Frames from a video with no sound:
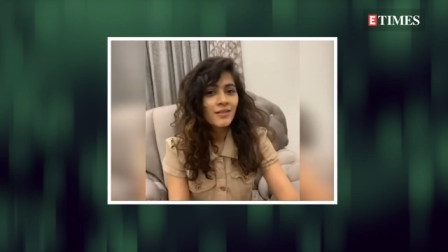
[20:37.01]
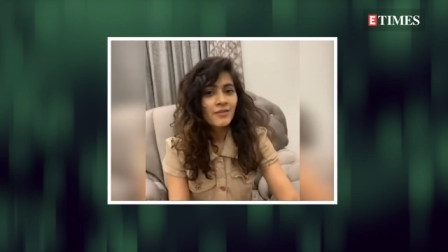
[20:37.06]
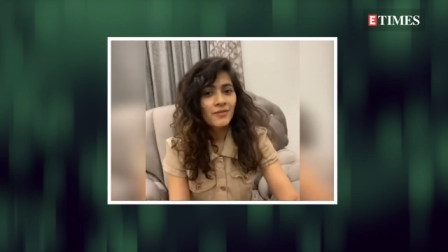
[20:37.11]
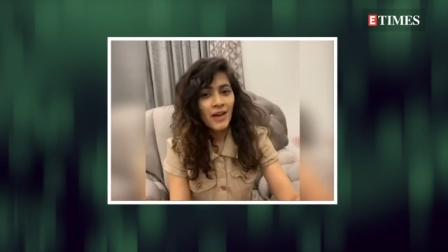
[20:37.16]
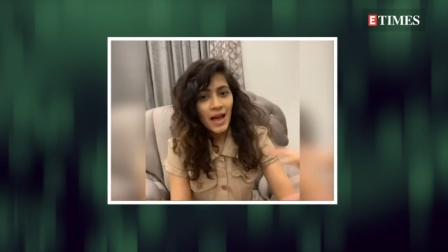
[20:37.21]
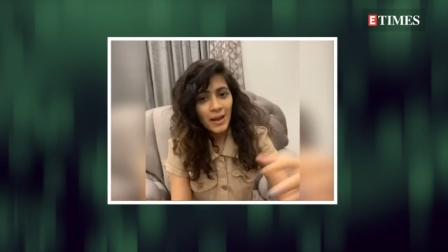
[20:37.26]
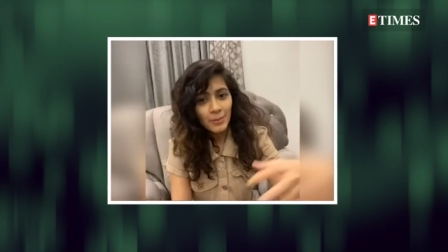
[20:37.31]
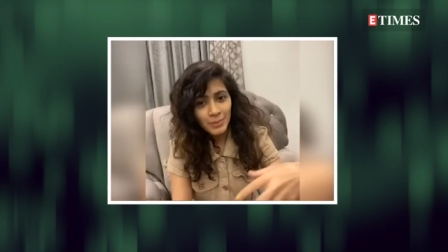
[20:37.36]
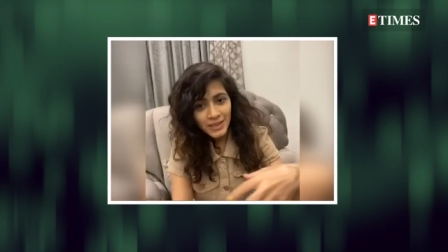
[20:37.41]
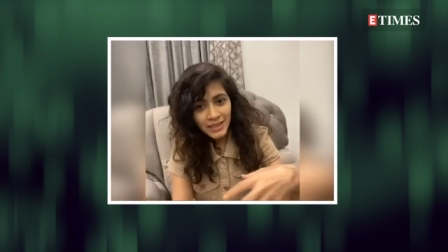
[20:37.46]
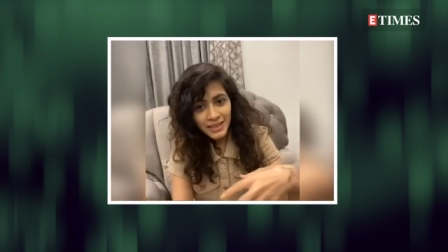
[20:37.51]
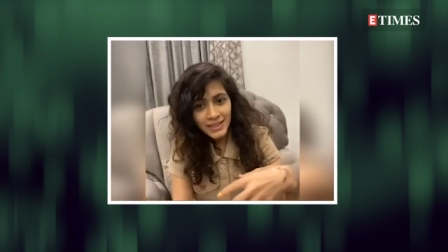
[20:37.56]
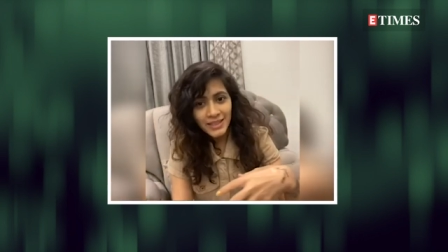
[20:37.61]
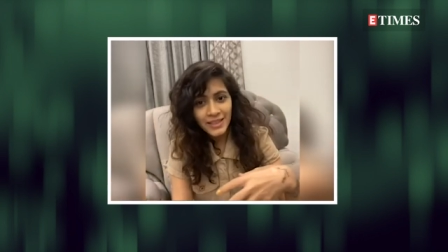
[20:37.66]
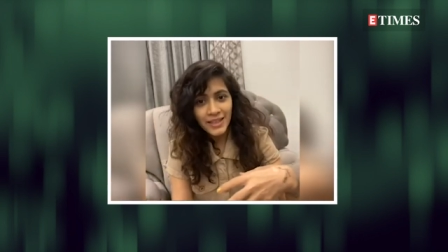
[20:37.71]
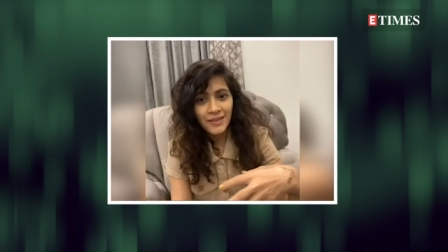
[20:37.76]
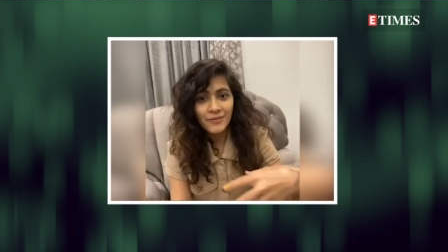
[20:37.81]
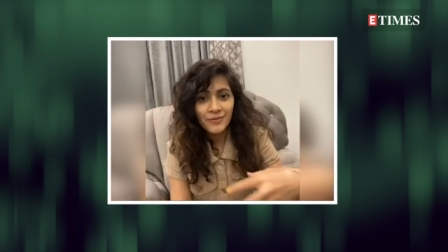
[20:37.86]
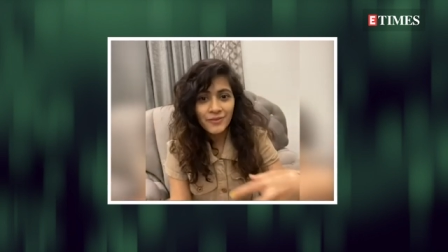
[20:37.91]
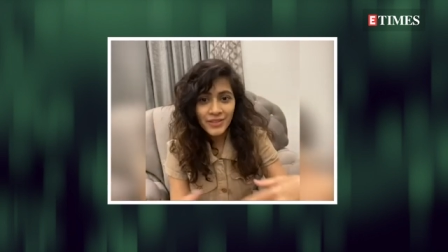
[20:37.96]

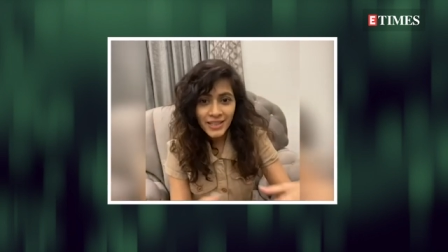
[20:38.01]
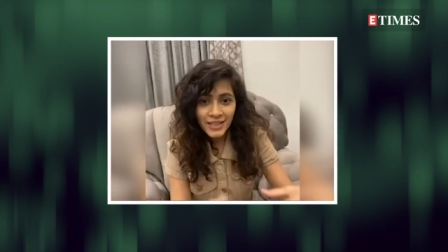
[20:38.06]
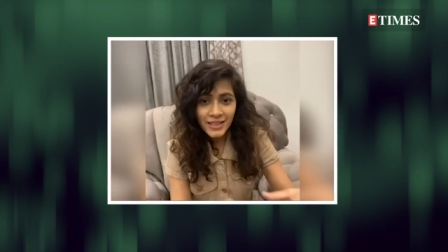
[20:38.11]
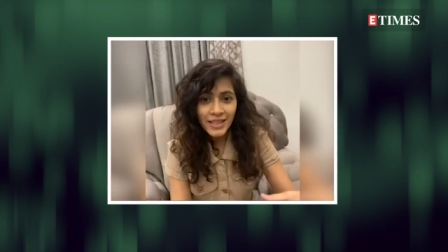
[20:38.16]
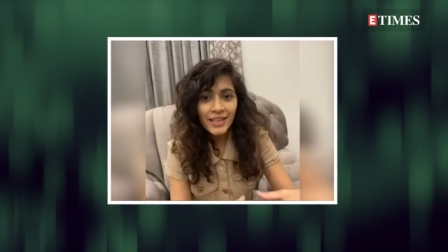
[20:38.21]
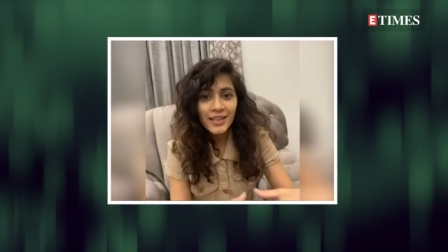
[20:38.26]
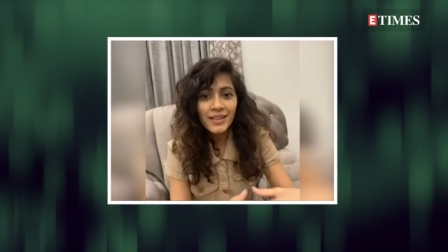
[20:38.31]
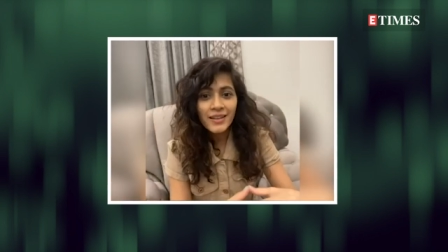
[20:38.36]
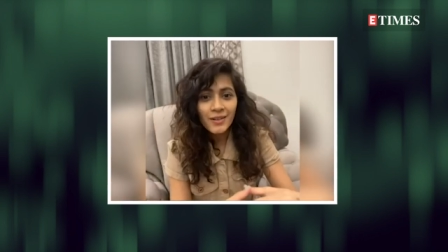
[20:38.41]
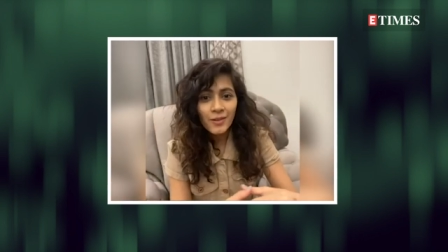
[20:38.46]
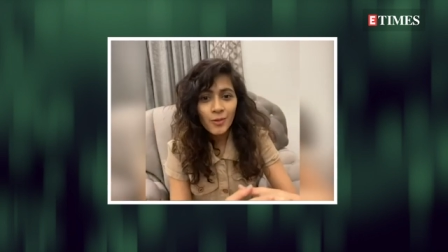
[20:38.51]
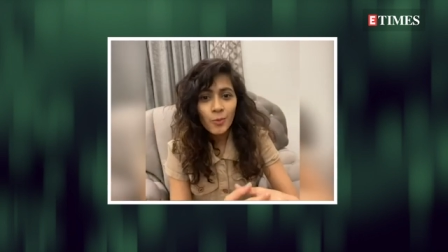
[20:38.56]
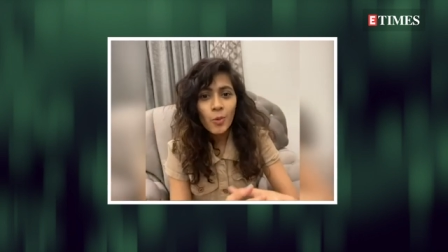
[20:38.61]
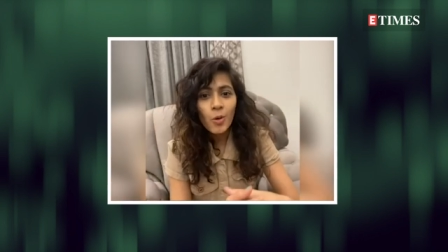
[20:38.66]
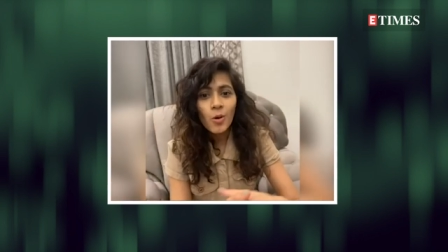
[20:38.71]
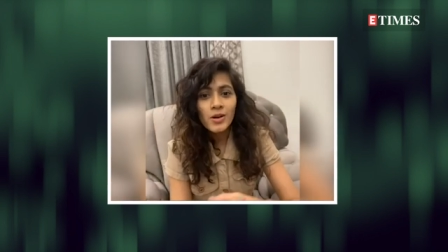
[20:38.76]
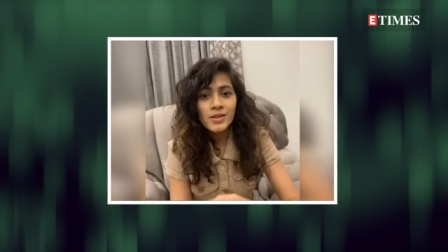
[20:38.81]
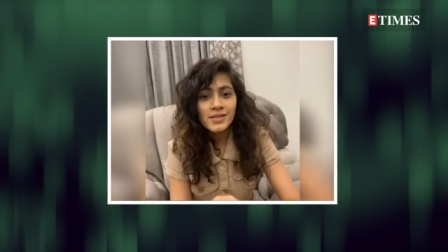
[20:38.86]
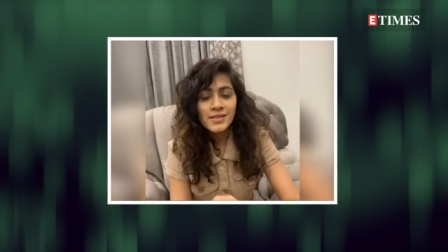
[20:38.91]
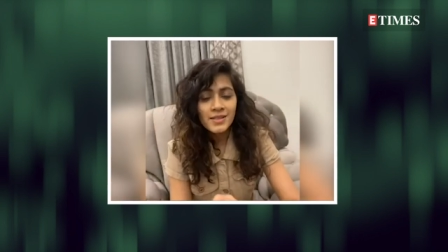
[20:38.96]
family, everything
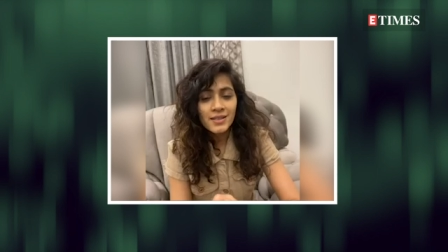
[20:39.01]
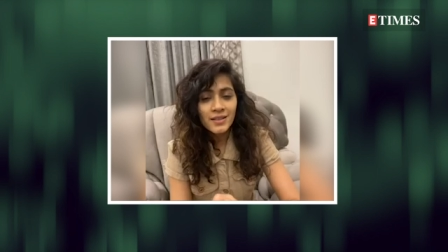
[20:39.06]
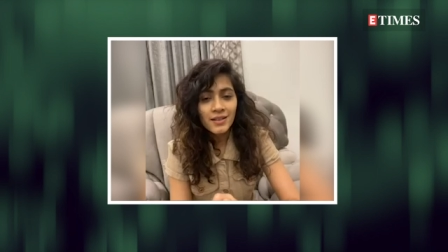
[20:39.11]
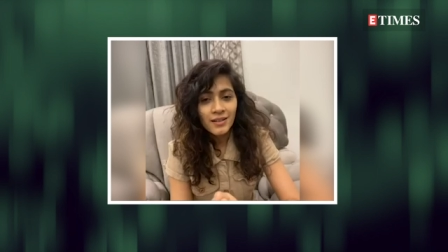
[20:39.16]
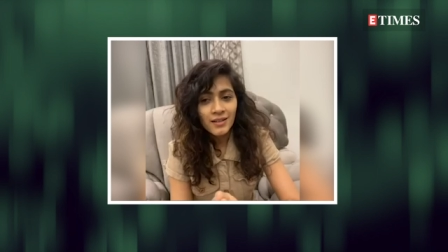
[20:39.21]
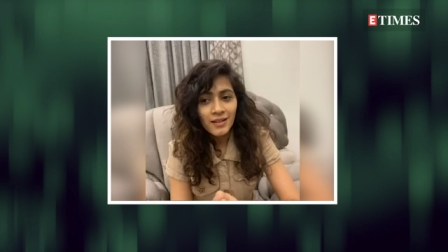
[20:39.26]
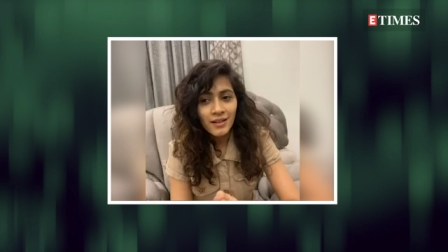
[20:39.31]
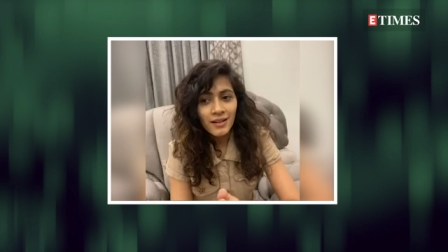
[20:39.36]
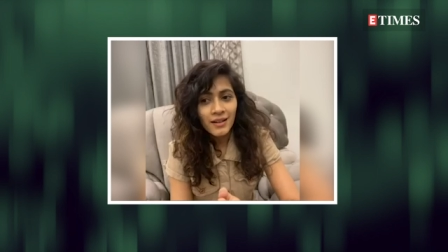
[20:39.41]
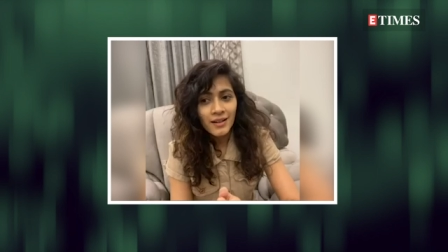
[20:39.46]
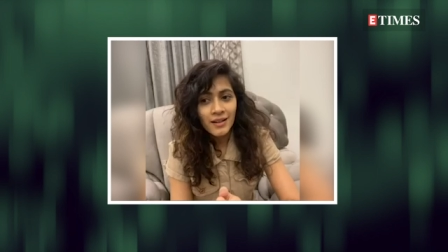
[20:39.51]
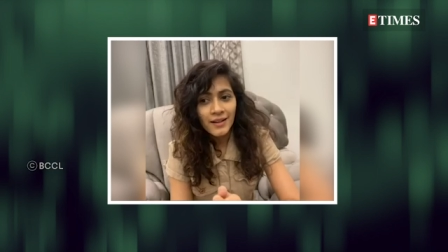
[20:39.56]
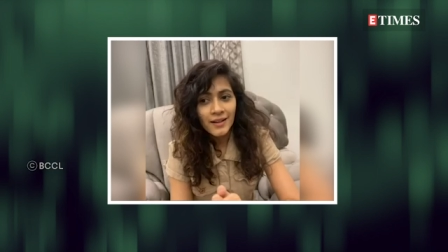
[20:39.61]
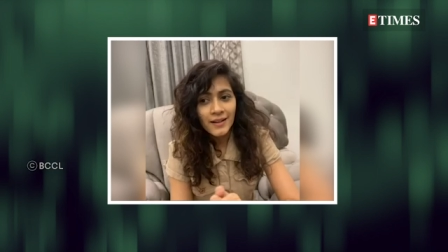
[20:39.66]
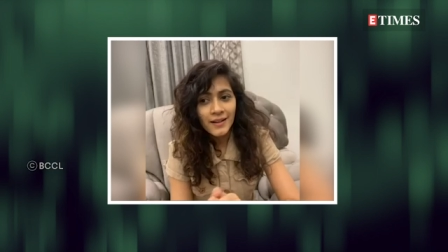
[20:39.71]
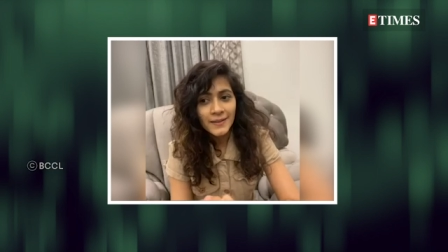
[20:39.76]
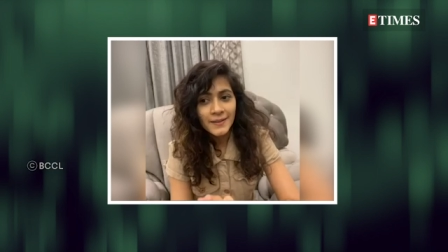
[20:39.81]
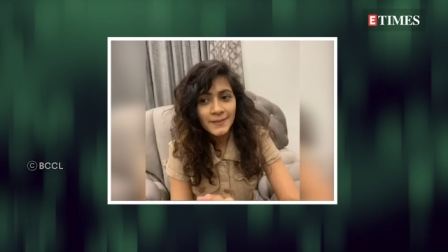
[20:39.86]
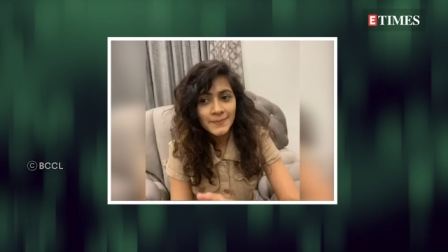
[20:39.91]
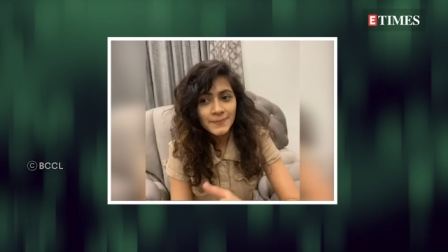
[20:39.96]
was,
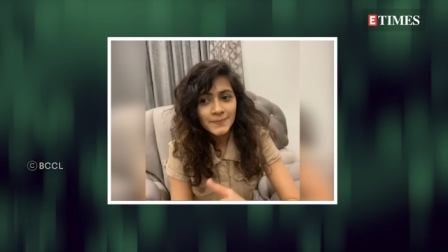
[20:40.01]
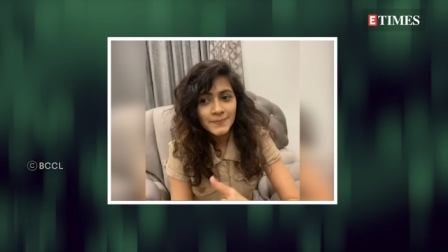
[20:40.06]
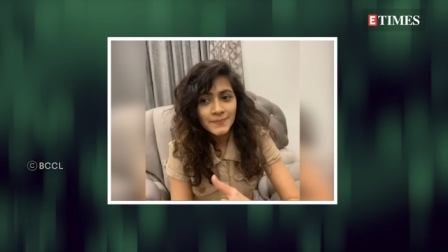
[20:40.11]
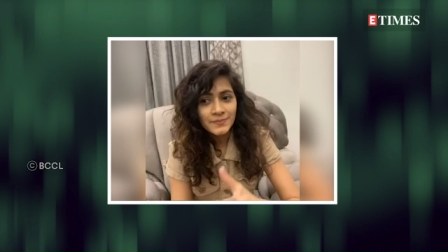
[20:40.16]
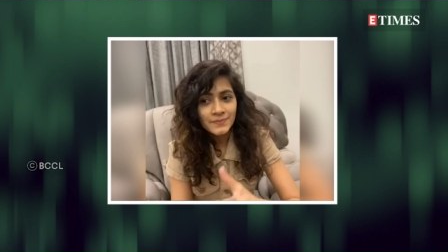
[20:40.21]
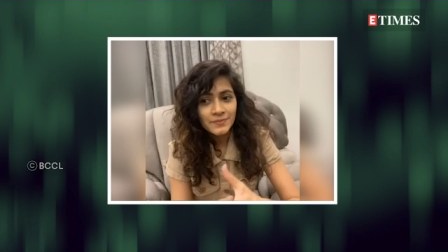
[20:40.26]
I